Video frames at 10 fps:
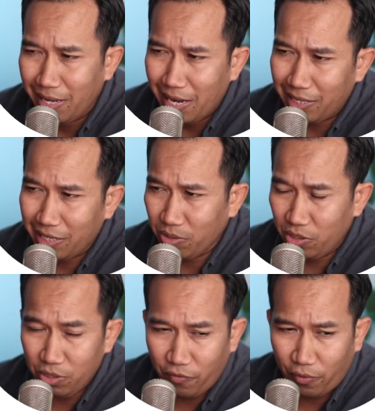I think it was
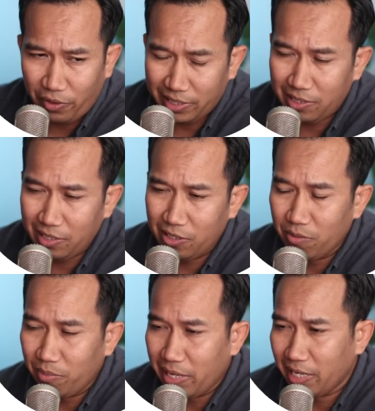used for like signature
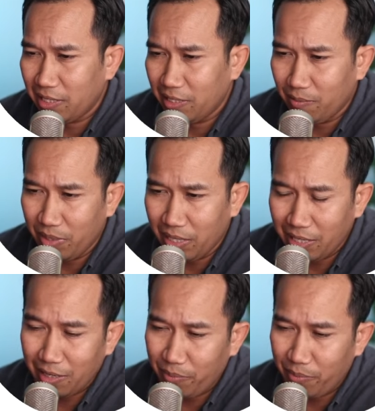blocks in the beginning,